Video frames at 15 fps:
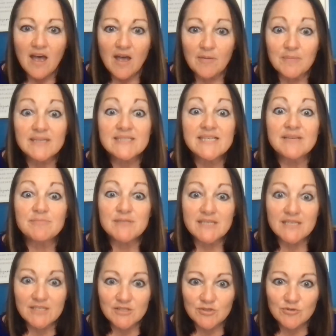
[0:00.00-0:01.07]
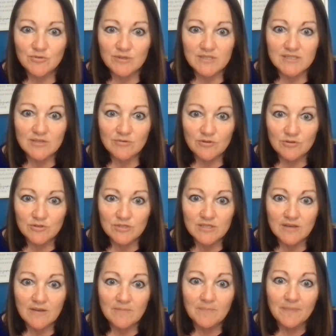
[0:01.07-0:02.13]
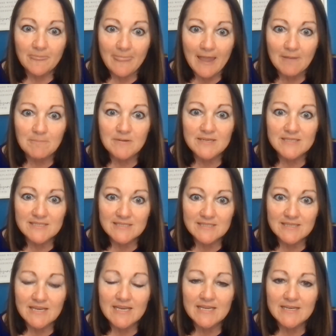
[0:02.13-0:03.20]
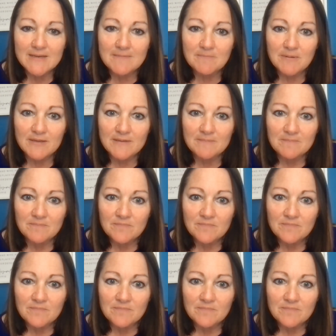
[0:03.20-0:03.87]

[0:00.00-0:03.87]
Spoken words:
accepts insurance, so there's that piece in it, but